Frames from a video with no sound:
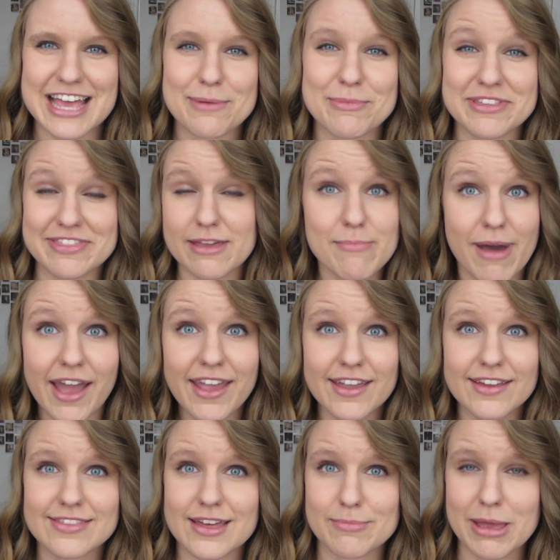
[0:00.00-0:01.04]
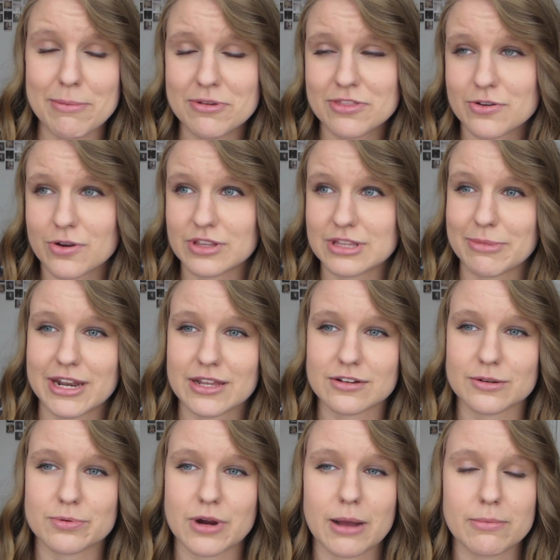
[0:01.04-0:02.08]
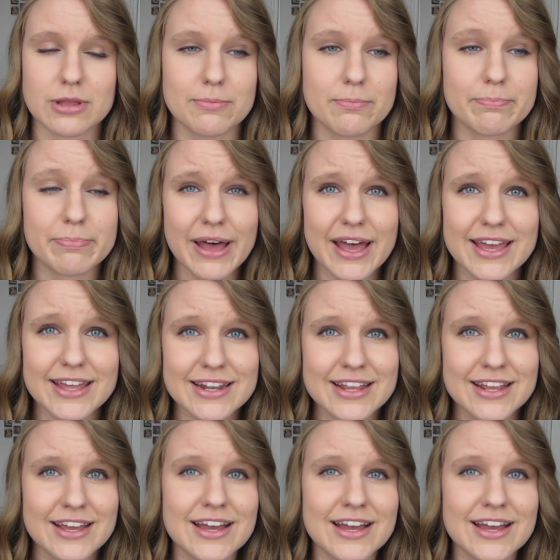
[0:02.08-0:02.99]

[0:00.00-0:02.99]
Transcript: I mean, they might. That might be their only medical problem, but